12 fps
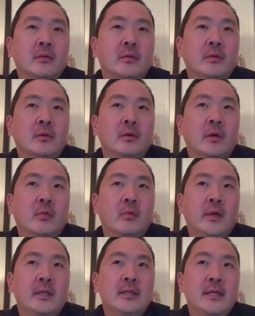look,
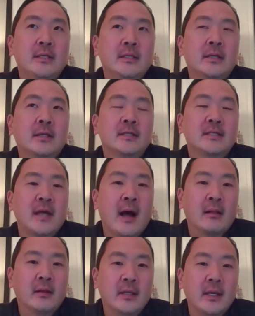we need to
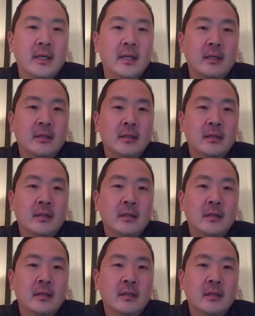consolidate